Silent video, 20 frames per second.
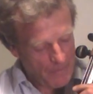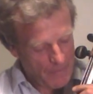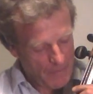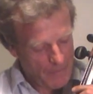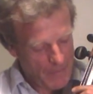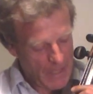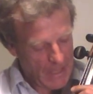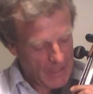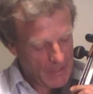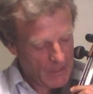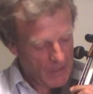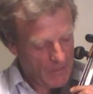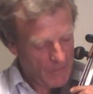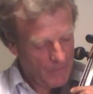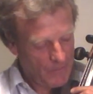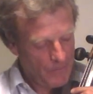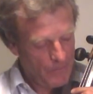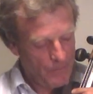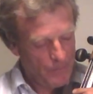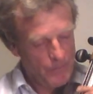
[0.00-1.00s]
but
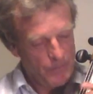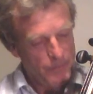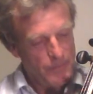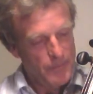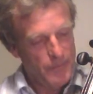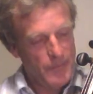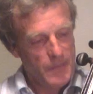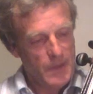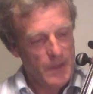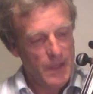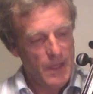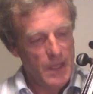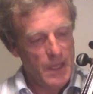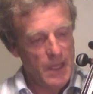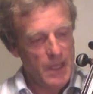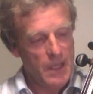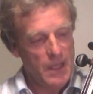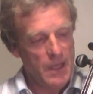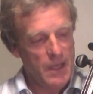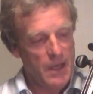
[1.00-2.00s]

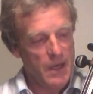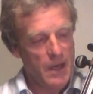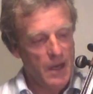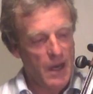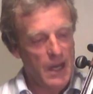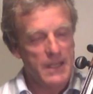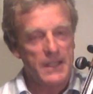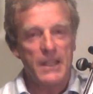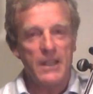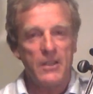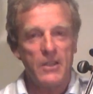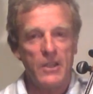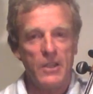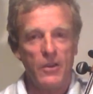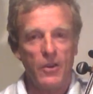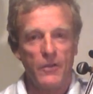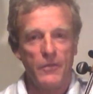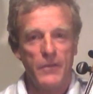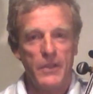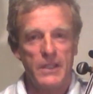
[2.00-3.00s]
the identity
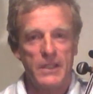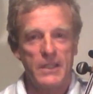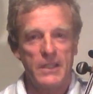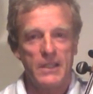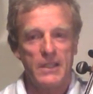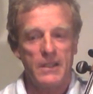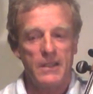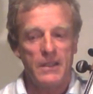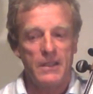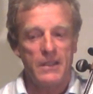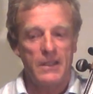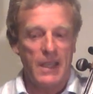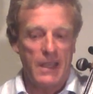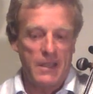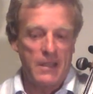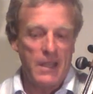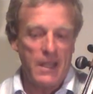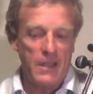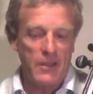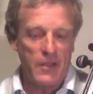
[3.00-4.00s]
of this
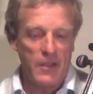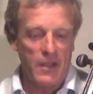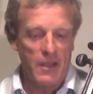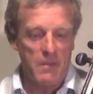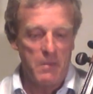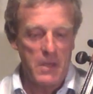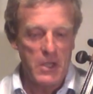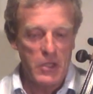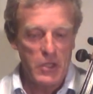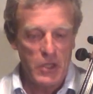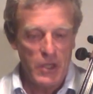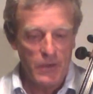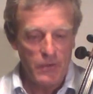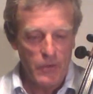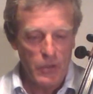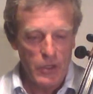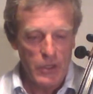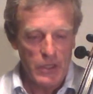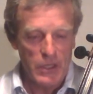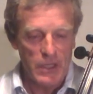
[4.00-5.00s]
technique that I'm mentioning
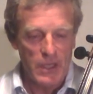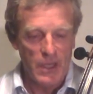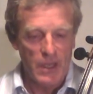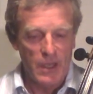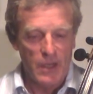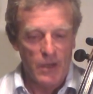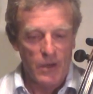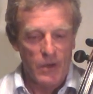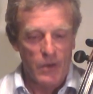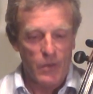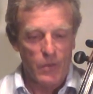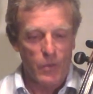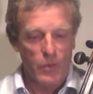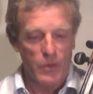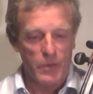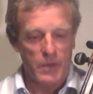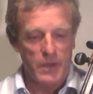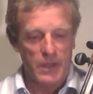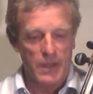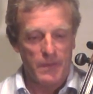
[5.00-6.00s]
first
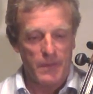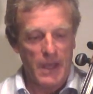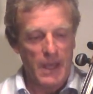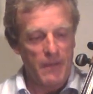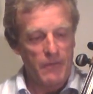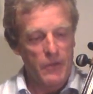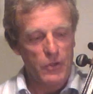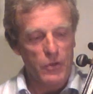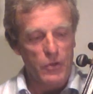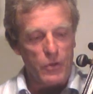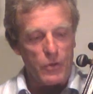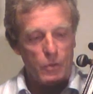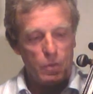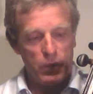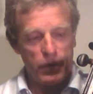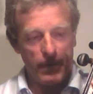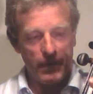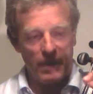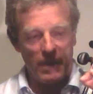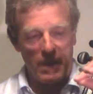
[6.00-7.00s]
would have to do
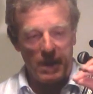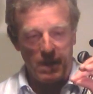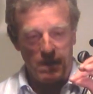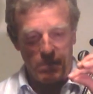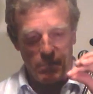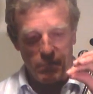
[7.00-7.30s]
with the